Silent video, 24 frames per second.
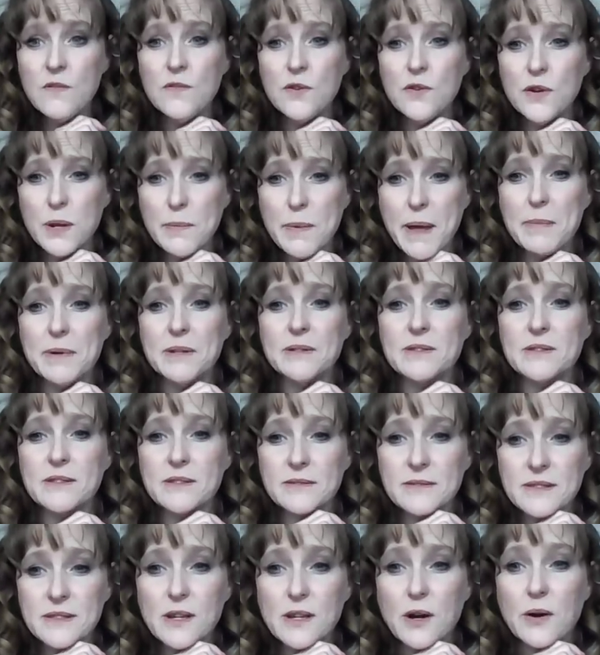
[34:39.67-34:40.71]
Fruity Pebbles.
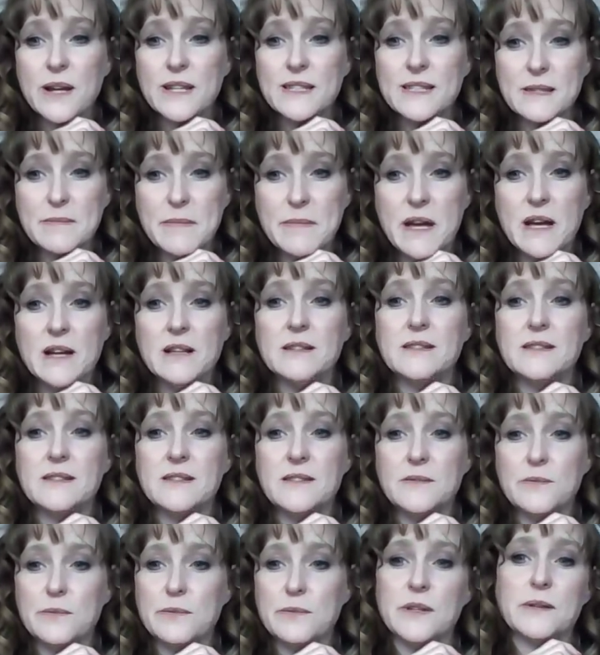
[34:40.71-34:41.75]
So it
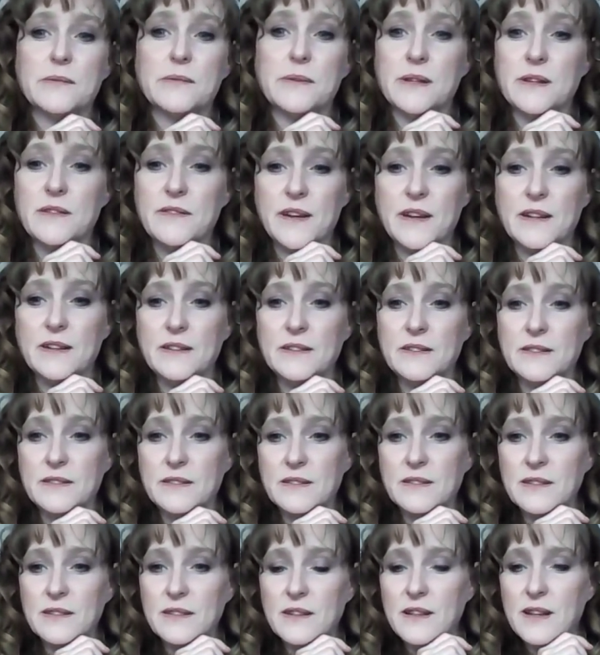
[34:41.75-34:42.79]
smells really, really fun.
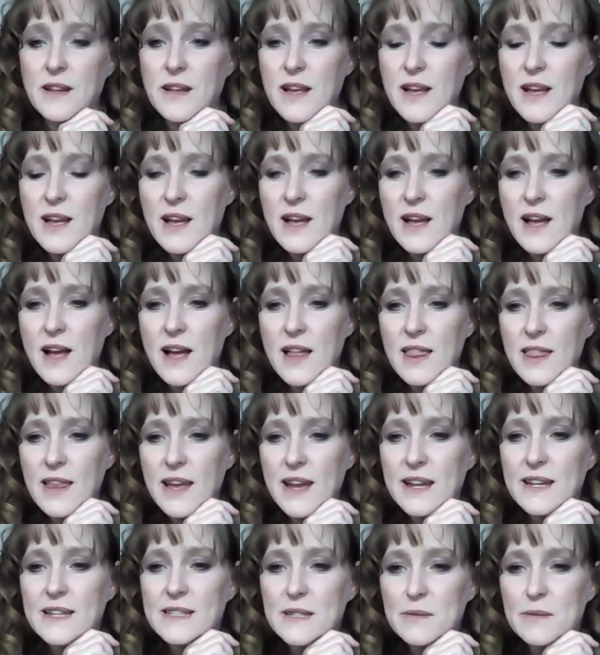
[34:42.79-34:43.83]
I
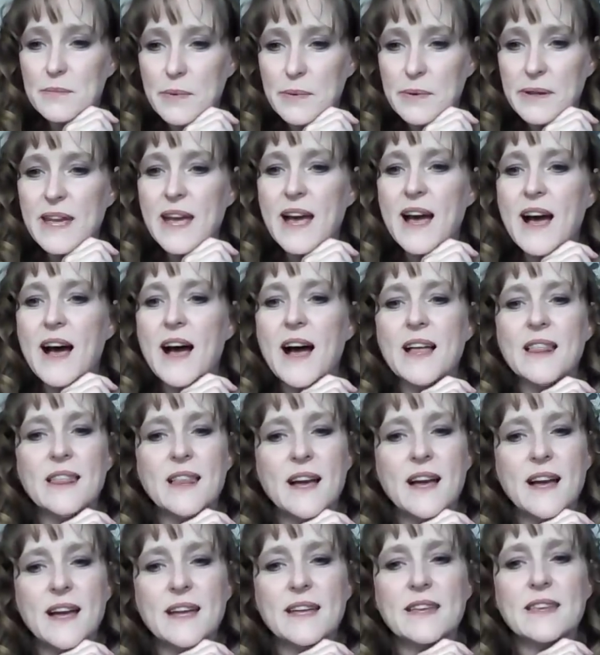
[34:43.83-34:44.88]
like a, yeah, I
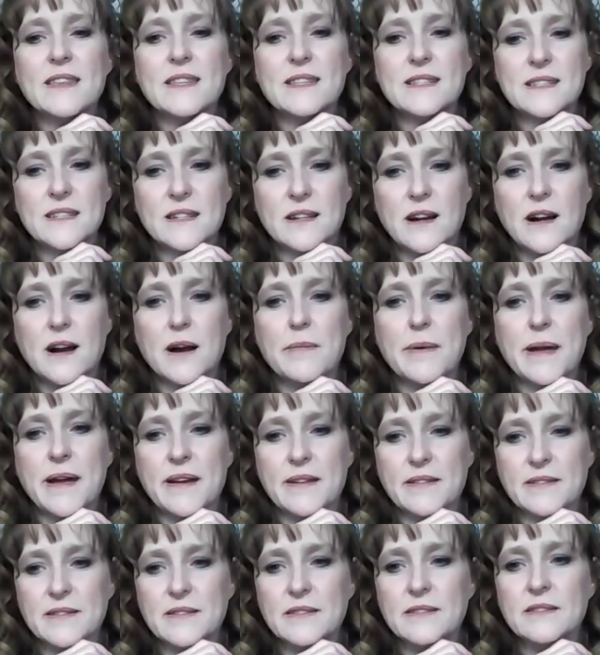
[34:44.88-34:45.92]
like the cigar
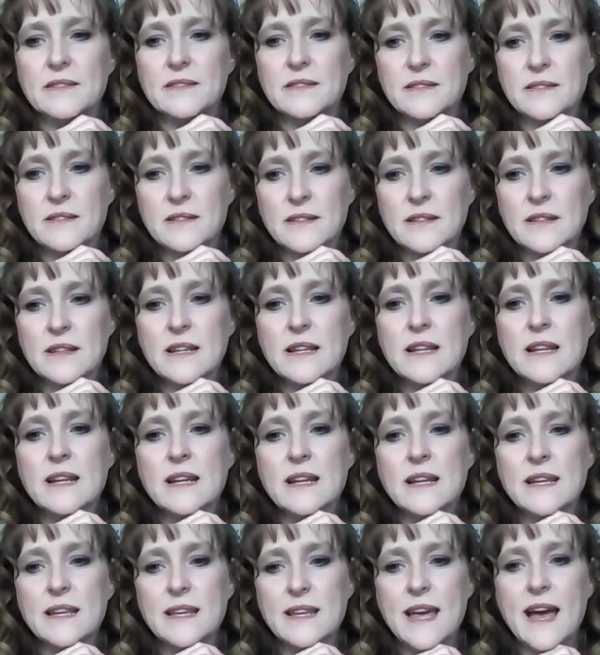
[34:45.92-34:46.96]
bound.
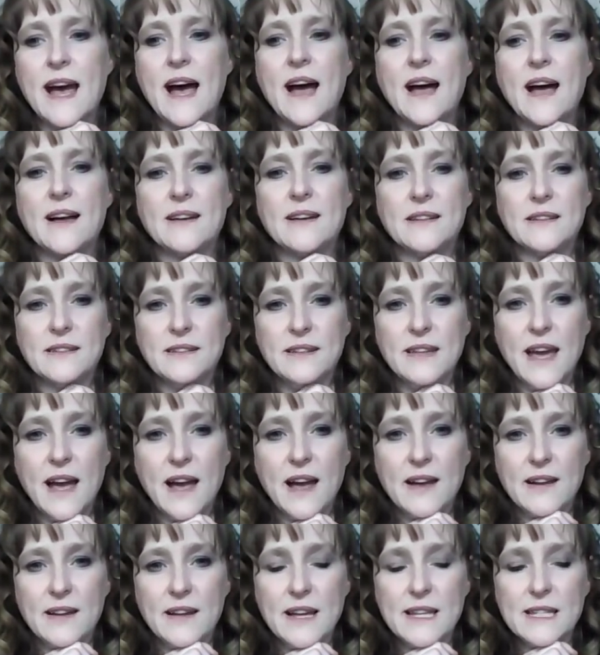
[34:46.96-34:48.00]
Yeah, yeah.
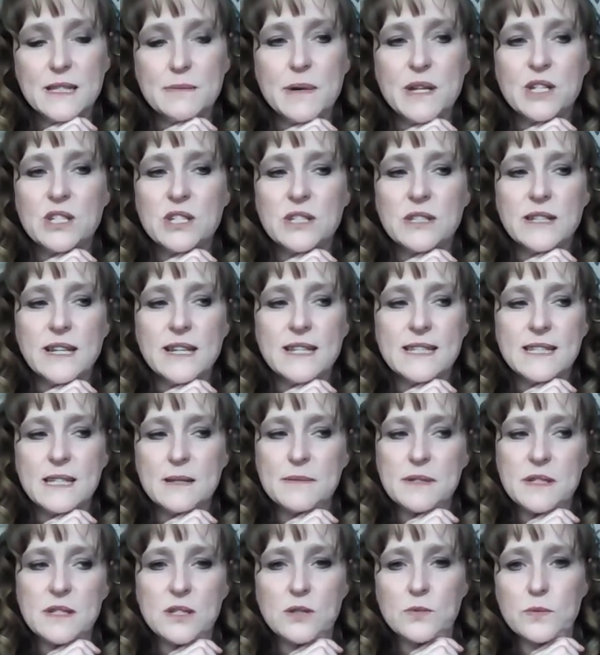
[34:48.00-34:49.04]
Especially, it
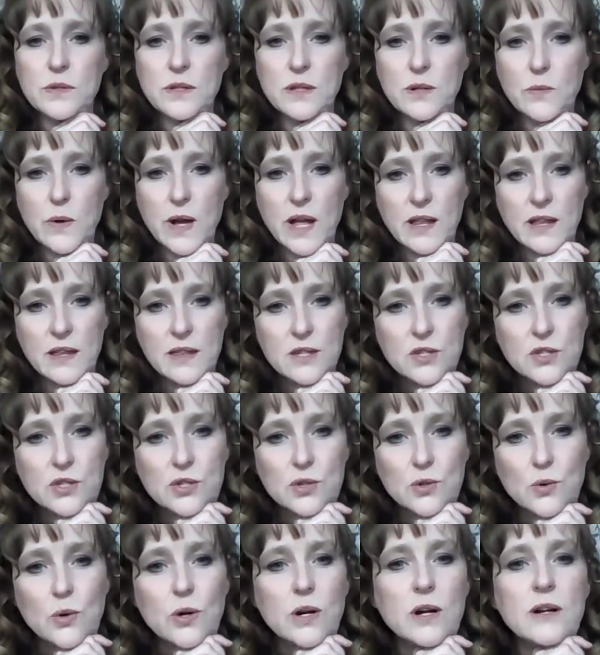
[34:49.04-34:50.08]
seems to do really well in the
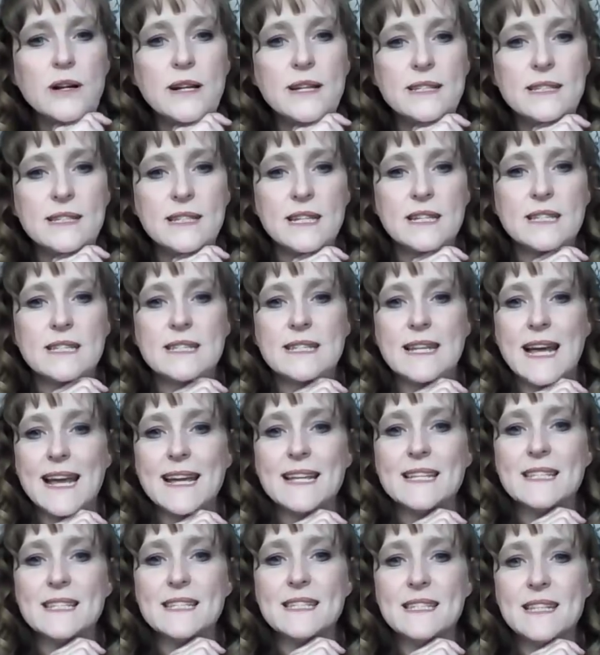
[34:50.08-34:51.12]
store. It stays
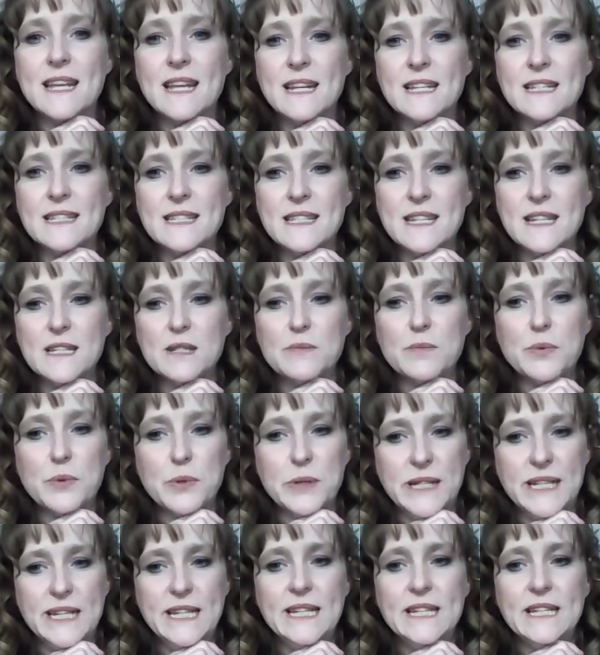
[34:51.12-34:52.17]
nice and it stays
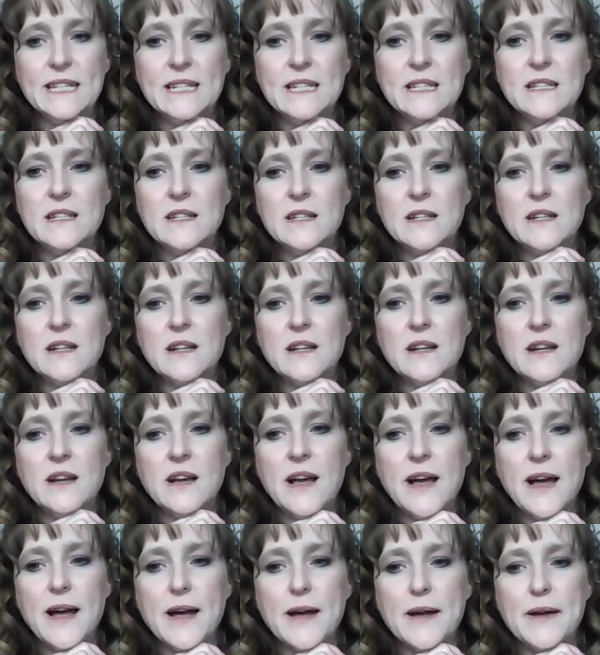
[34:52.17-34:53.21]
pretty.
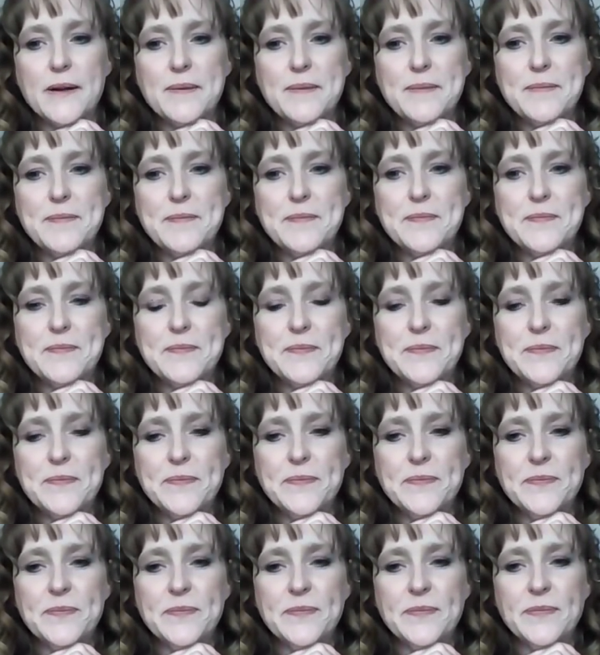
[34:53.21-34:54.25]
Um,
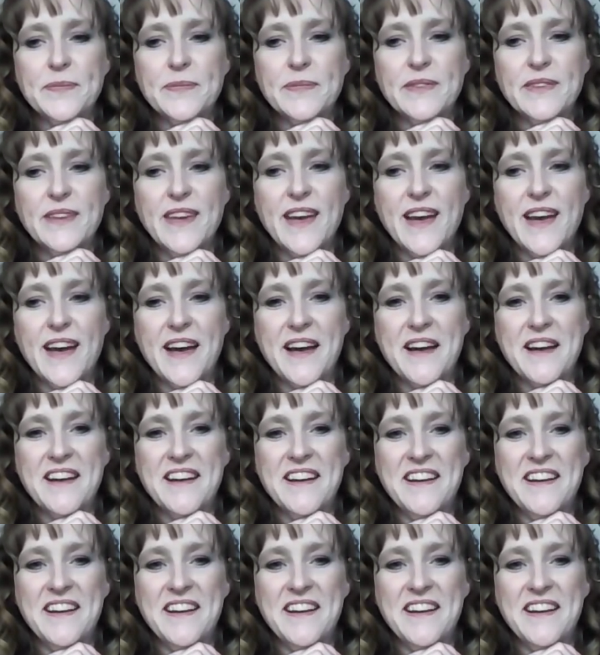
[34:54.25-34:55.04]
yeah.